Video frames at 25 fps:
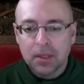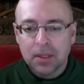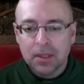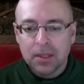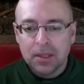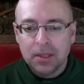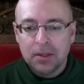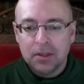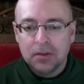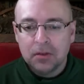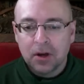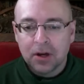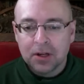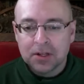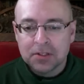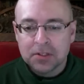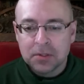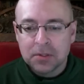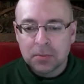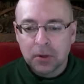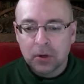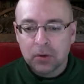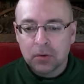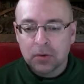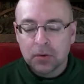He talks
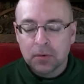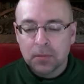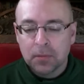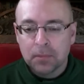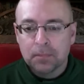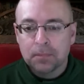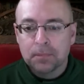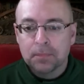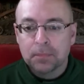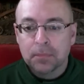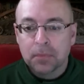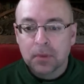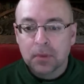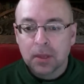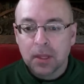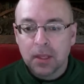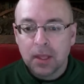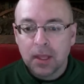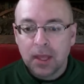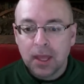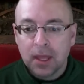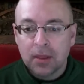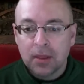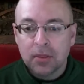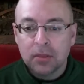about
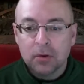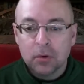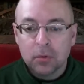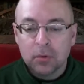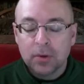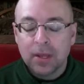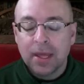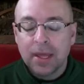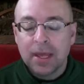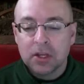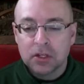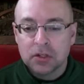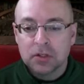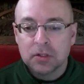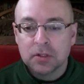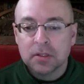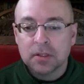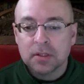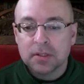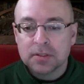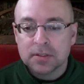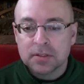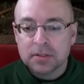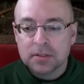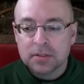
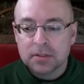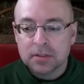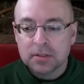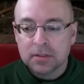ethno-nationalists.